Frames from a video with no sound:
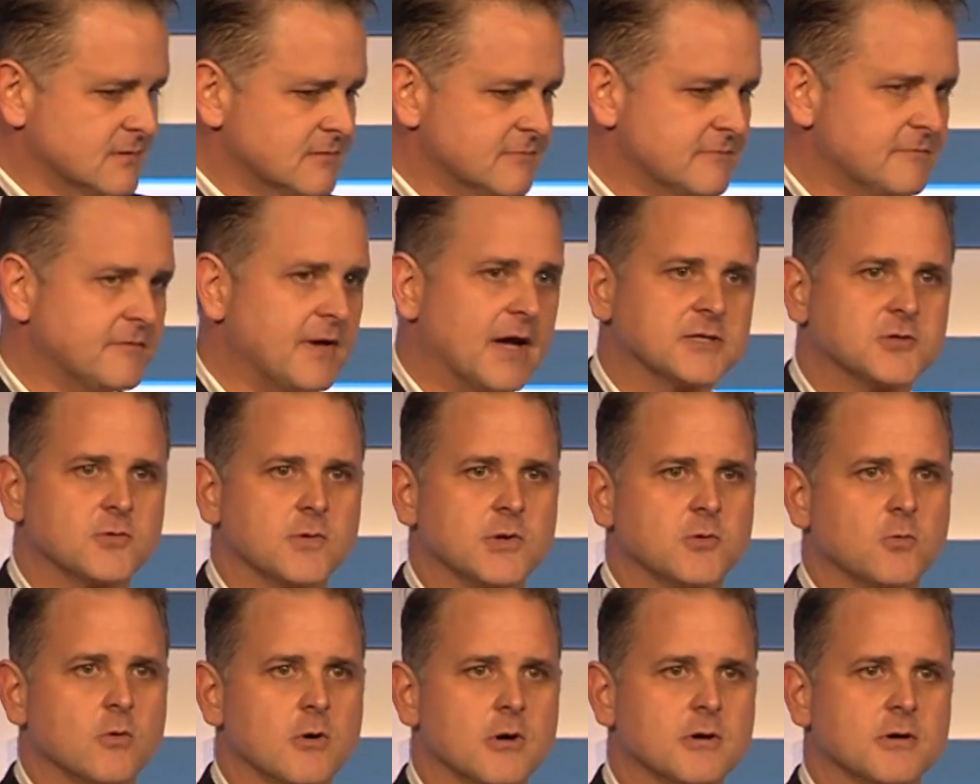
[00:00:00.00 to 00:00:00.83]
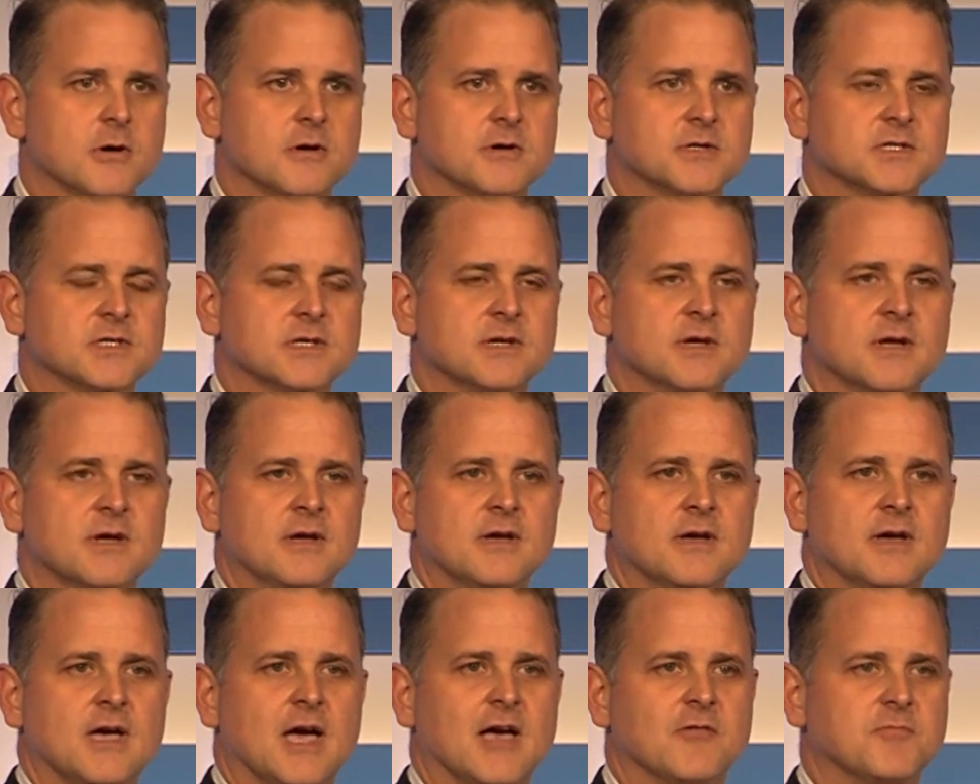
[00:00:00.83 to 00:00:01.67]
Factory workers
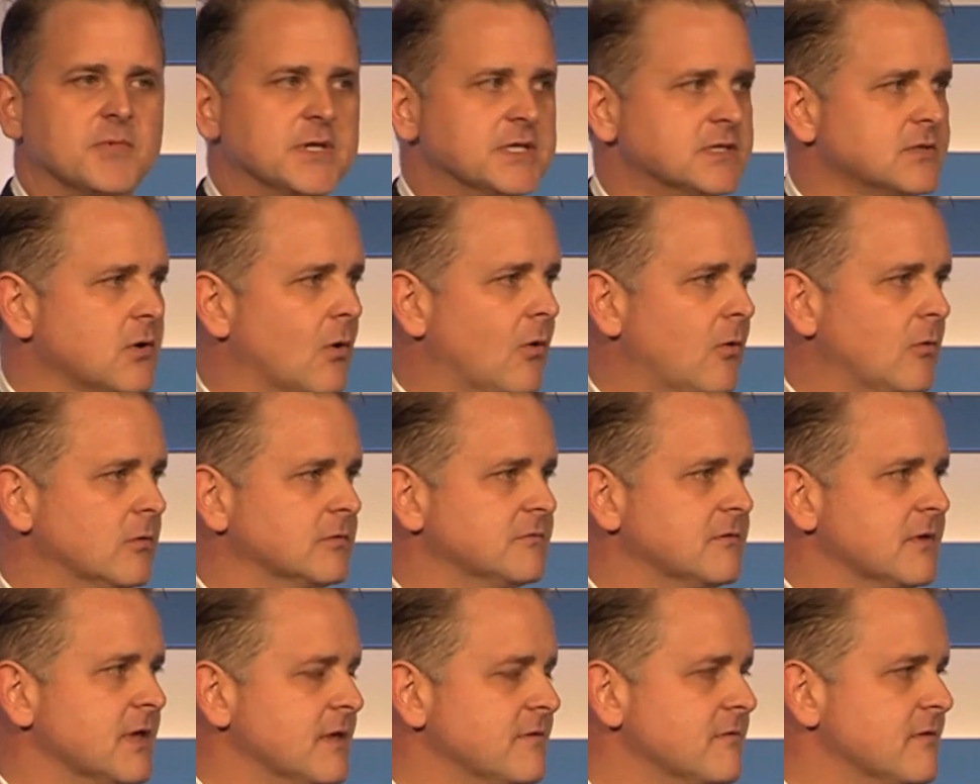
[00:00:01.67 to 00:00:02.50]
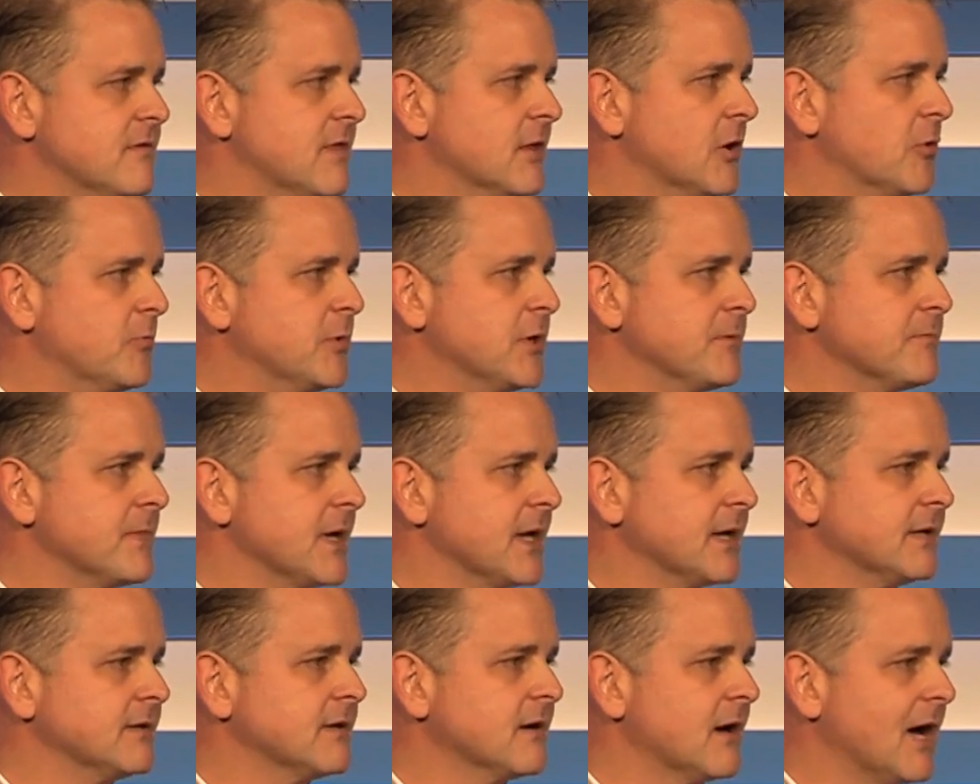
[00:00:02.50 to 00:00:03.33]
have been told that they'll be
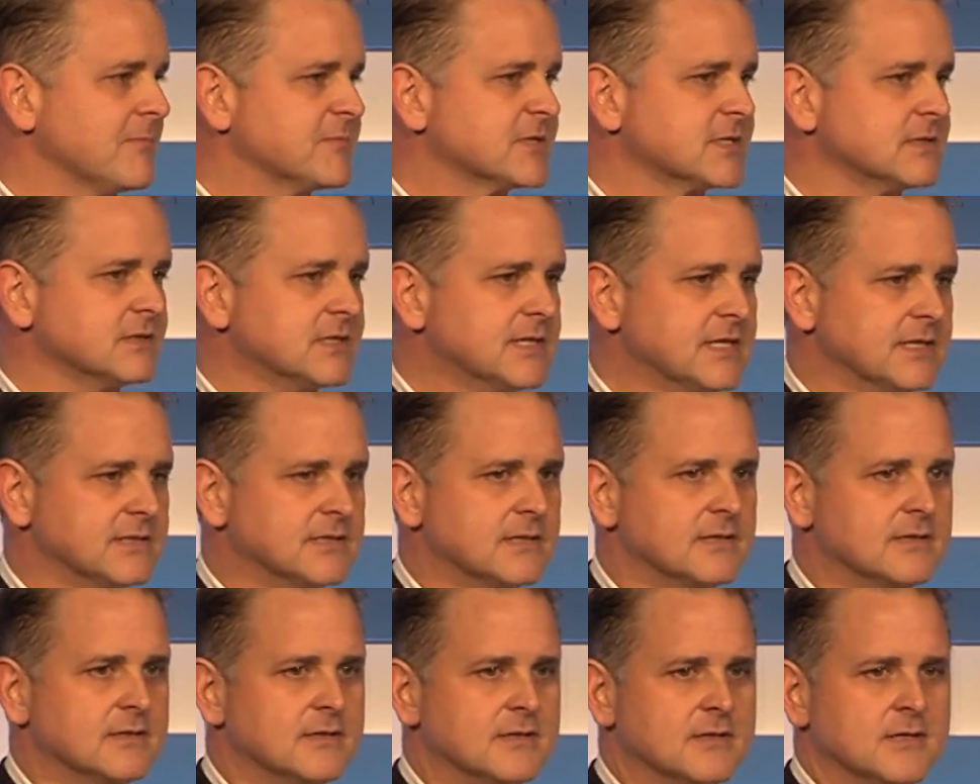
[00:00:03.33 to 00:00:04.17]
made obsolete